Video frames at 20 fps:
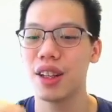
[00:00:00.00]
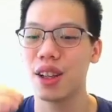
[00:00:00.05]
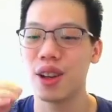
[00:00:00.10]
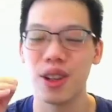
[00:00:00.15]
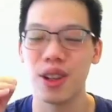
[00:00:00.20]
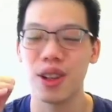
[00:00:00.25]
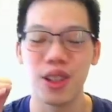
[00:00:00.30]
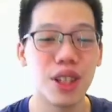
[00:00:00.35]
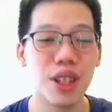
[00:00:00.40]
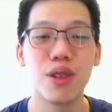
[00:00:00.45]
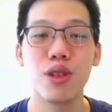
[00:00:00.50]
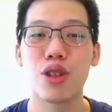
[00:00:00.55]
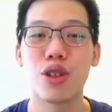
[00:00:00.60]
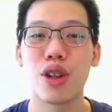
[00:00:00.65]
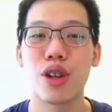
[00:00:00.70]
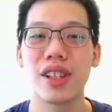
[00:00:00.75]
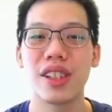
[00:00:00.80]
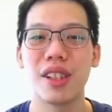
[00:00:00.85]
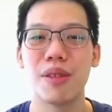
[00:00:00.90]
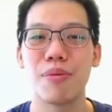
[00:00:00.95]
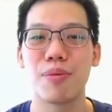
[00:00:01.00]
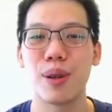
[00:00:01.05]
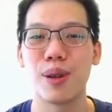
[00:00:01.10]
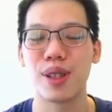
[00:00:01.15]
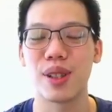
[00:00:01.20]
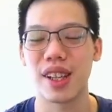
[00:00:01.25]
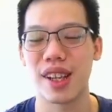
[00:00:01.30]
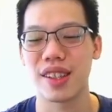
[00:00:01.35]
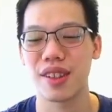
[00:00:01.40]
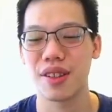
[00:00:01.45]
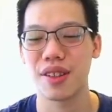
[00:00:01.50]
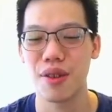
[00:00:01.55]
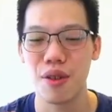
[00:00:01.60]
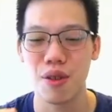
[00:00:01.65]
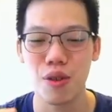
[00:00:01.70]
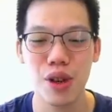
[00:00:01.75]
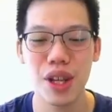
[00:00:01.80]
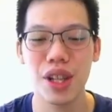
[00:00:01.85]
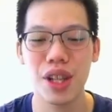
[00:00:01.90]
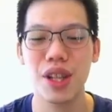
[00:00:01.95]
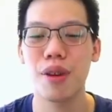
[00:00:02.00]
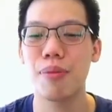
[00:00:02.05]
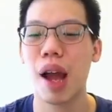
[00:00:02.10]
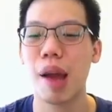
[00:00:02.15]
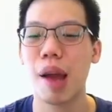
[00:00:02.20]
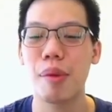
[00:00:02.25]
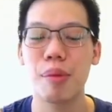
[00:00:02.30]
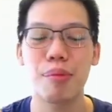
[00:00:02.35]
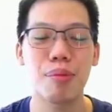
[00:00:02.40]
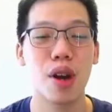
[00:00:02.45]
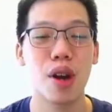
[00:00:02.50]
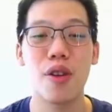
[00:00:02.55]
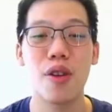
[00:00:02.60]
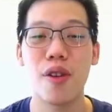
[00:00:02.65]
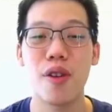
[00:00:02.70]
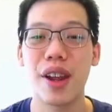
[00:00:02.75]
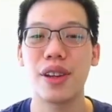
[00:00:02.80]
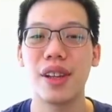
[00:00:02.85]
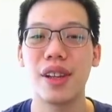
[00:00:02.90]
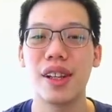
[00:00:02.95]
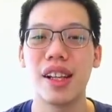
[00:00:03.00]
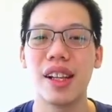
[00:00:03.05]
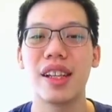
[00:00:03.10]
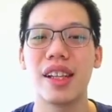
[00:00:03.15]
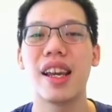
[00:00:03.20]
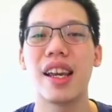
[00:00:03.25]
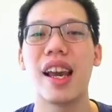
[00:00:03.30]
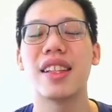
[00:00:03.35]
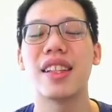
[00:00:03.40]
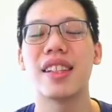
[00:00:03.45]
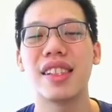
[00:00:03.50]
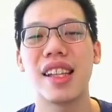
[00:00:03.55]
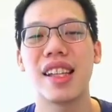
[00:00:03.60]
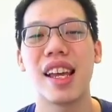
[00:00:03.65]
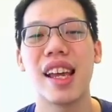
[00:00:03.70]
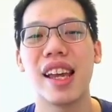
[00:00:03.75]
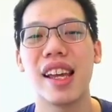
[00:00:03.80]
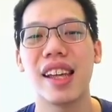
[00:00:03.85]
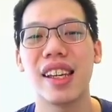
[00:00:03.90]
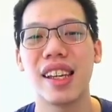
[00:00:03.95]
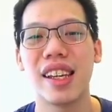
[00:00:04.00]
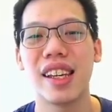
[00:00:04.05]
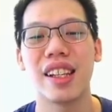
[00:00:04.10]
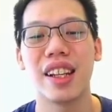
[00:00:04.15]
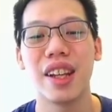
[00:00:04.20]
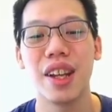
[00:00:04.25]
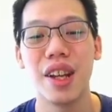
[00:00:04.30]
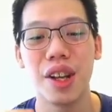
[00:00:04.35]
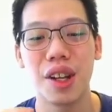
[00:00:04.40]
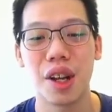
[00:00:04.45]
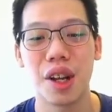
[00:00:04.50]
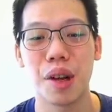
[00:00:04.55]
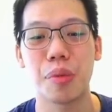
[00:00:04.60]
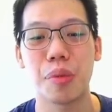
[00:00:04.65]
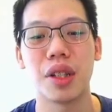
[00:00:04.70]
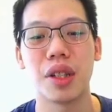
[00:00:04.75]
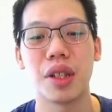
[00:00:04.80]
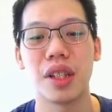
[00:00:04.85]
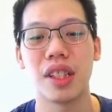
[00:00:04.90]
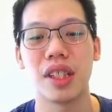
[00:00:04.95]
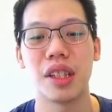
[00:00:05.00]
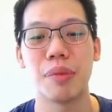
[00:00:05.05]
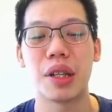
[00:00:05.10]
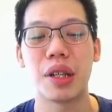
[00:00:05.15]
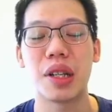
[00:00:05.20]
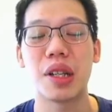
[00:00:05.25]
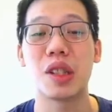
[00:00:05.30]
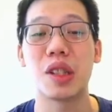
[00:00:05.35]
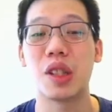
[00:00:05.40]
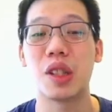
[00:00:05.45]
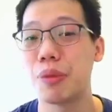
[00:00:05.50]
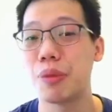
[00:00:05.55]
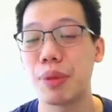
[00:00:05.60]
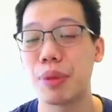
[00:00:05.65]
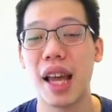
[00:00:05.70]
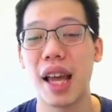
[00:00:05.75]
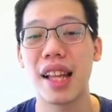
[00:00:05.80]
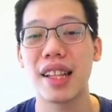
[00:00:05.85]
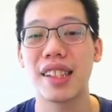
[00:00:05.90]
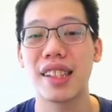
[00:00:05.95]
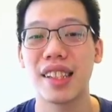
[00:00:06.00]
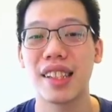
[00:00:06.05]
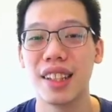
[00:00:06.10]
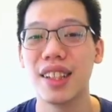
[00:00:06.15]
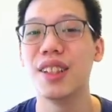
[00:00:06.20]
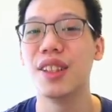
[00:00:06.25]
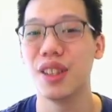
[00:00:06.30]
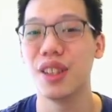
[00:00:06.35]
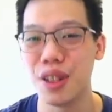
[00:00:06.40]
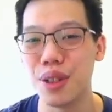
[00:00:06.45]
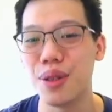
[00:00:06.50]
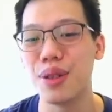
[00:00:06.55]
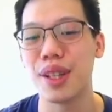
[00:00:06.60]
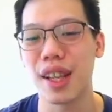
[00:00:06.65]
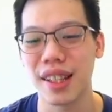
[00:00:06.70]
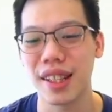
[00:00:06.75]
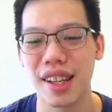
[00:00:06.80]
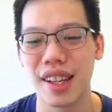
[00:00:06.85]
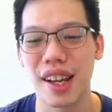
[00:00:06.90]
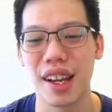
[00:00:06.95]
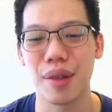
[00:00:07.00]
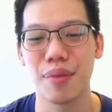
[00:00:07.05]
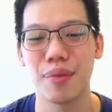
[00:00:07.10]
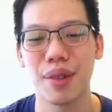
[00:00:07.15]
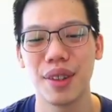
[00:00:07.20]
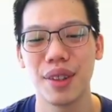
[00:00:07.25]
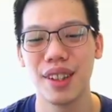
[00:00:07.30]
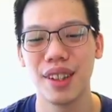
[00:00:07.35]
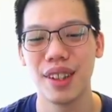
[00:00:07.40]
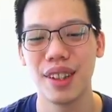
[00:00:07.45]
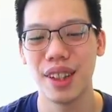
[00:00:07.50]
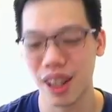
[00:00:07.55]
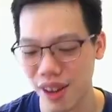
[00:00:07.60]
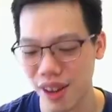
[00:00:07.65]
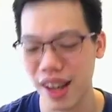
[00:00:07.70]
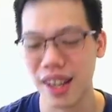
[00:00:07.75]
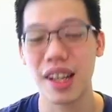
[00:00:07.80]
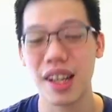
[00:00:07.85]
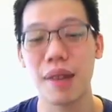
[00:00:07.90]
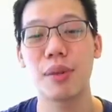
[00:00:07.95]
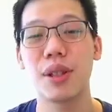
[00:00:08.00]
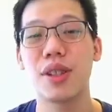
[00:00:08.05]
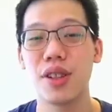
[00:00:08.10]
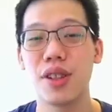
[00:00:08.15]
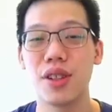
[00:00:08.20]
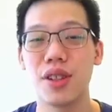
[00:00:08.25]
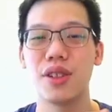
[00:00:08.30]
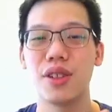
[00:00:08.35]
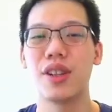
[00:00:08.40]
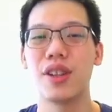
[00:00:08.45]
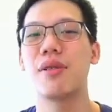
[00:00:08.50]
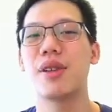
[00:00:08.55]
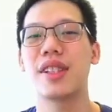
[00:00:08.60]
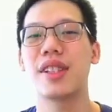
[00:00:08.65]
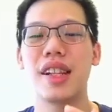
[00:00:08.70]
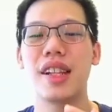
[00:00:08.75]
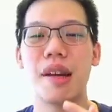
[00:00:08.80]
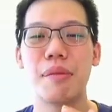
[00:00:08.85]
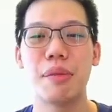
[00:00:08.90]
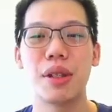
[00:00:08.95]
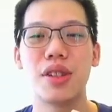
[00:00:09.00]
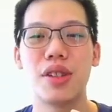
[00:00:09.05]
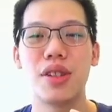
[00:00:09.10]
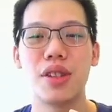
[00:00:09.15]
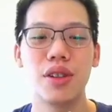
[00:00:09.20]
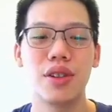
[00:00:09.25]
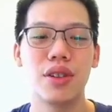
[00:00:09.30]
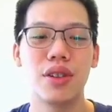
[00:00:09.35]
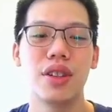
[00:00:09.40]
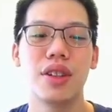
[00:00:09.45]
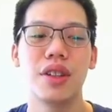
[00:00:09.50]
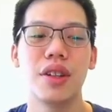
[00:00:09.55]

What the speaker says: Continue trusting the process. Read your Bible, pray regularly, and stay in community because good plans do take time. All right, number two. Everyone say number two.